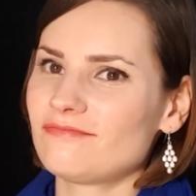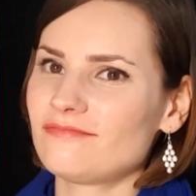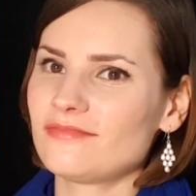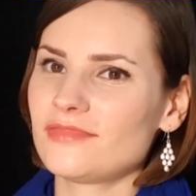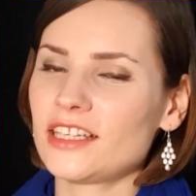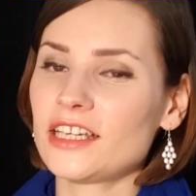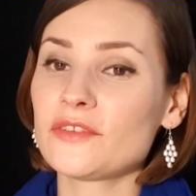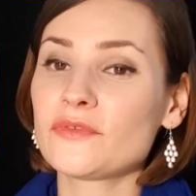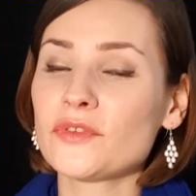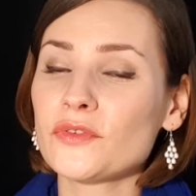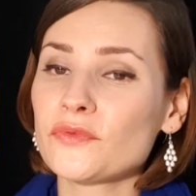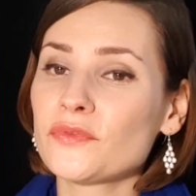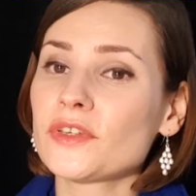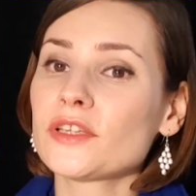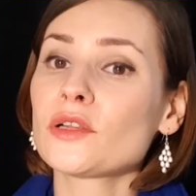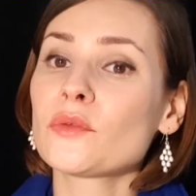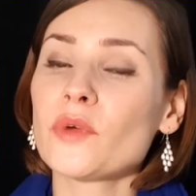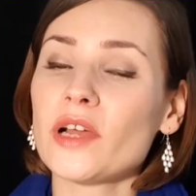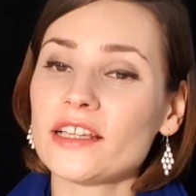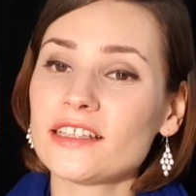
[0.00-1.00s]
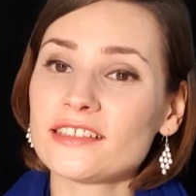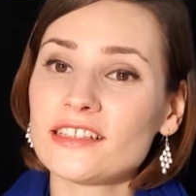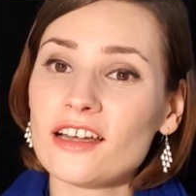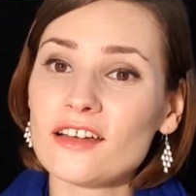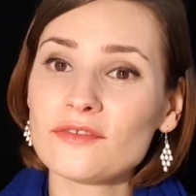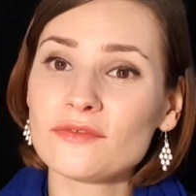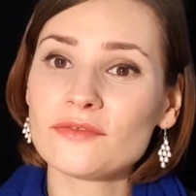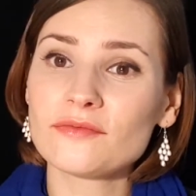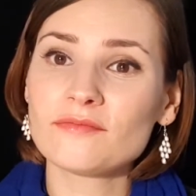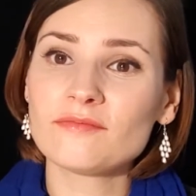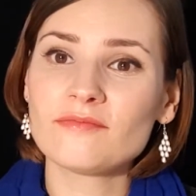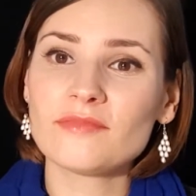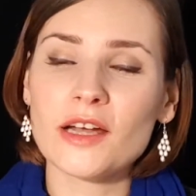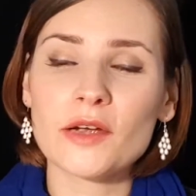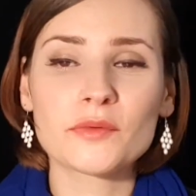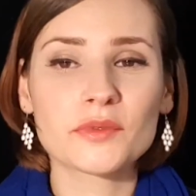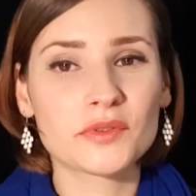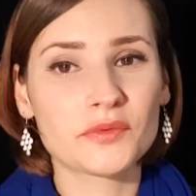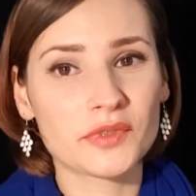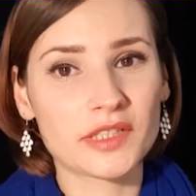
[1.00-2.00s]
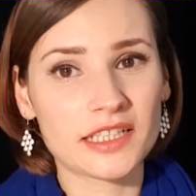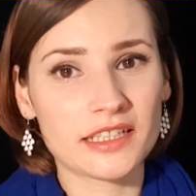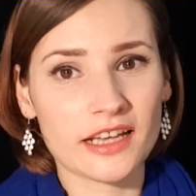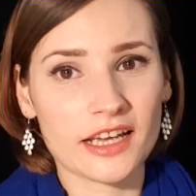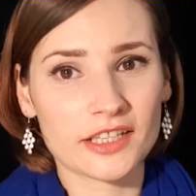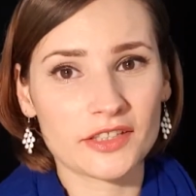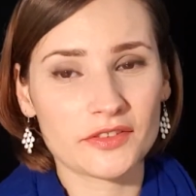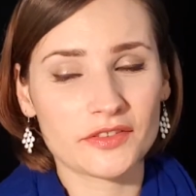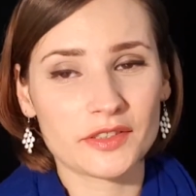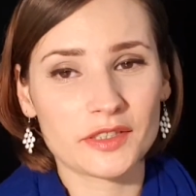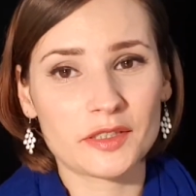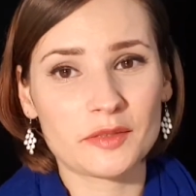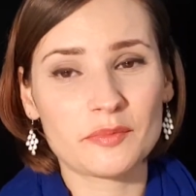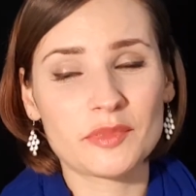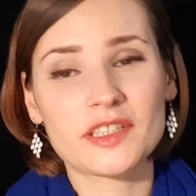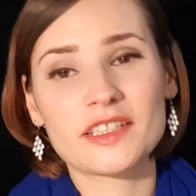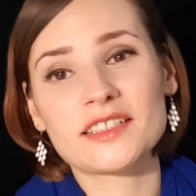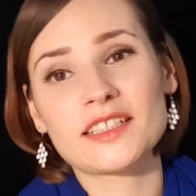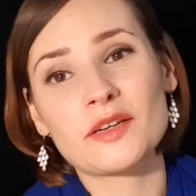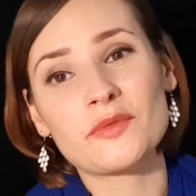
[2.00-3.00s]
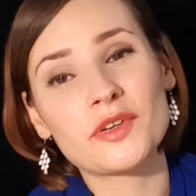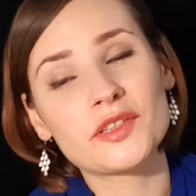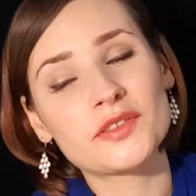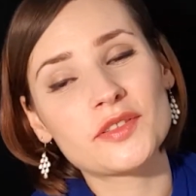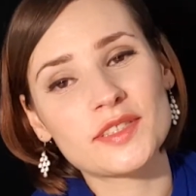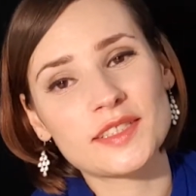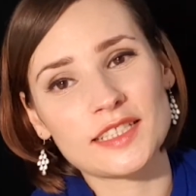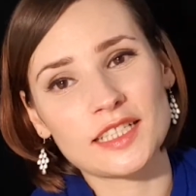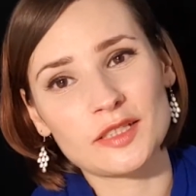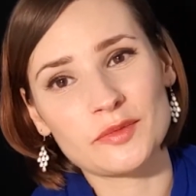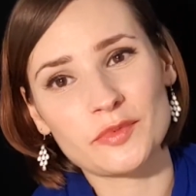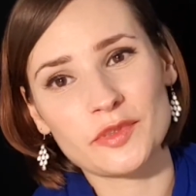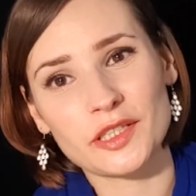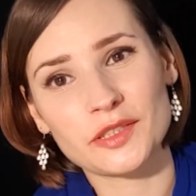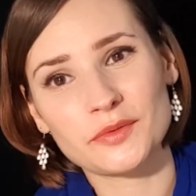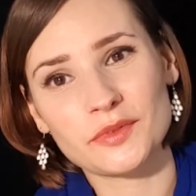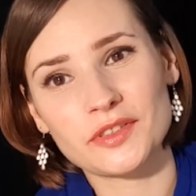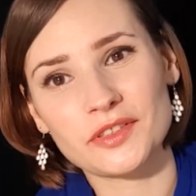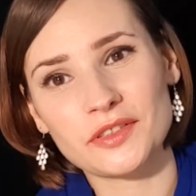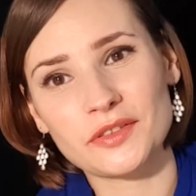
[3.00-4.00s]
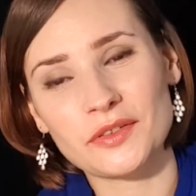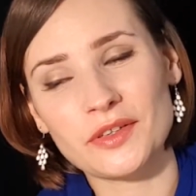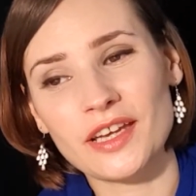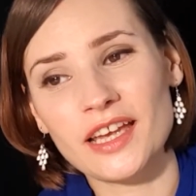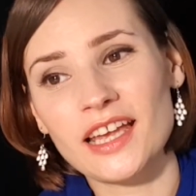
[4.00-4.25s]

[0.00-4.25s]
if you feel well enough, I would really like you there because I want to celebrate with you.